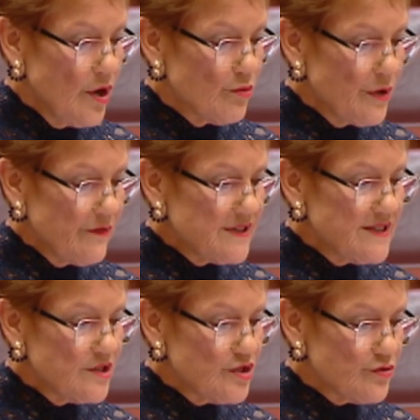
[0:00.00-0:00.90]
Rivers
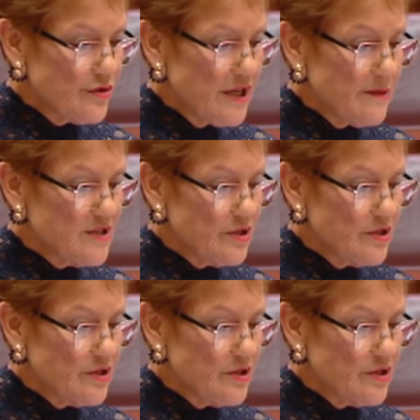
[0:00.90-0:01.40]
and streams to